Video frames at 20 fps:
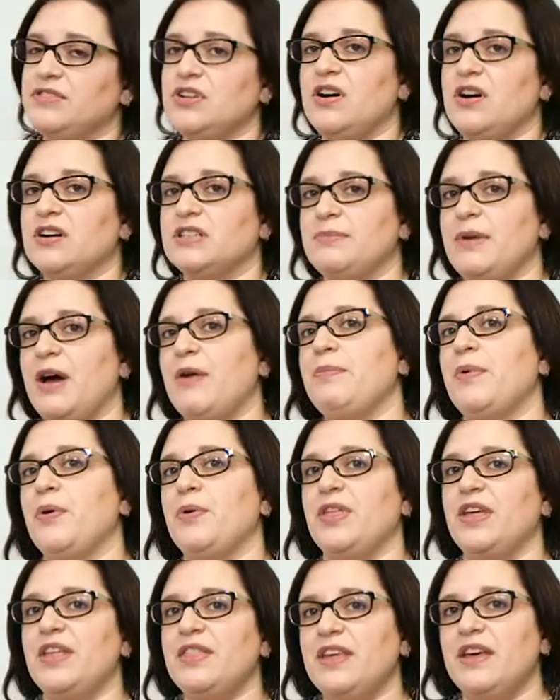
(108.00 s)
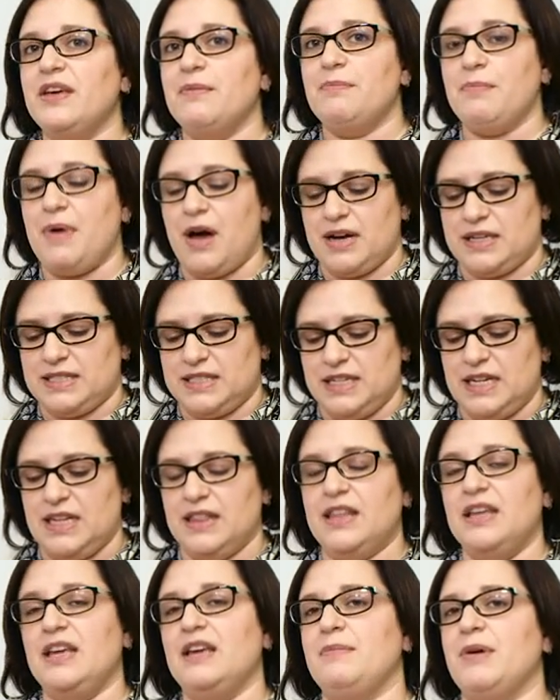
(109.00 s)
talked about both in the inbox and
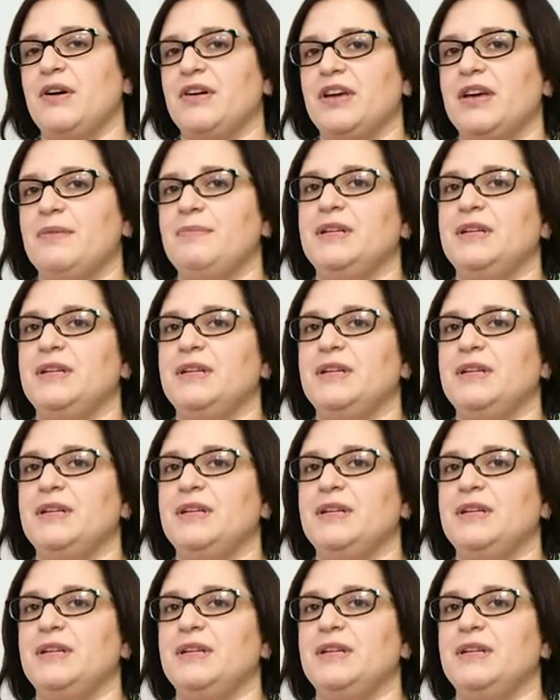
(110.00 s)
in the email can